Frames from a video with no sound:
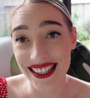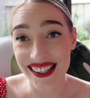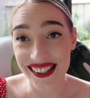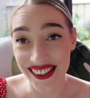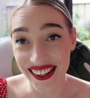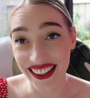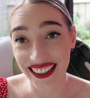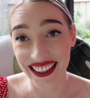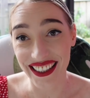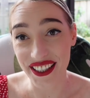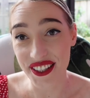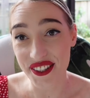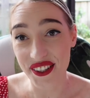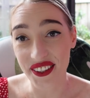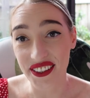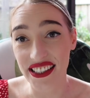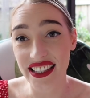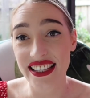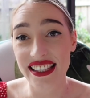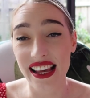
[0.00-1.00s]
Australian
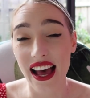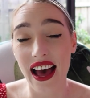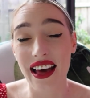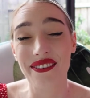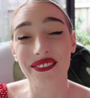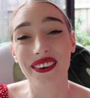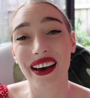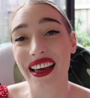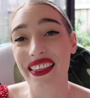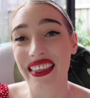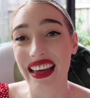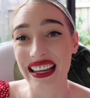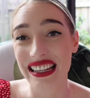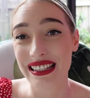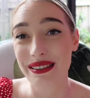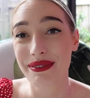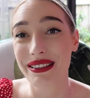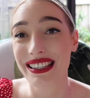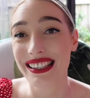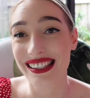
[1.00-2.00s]
dollars, I find that
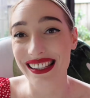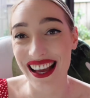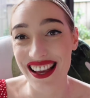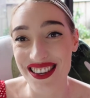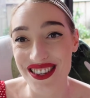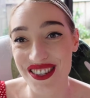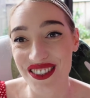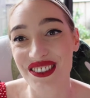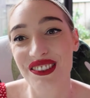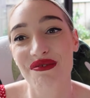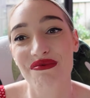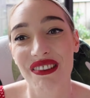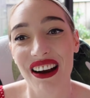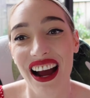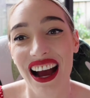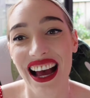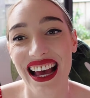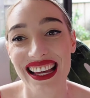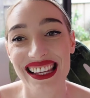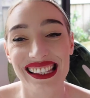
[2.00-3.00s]
to be such a good
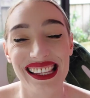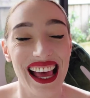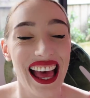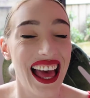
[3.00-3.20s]
price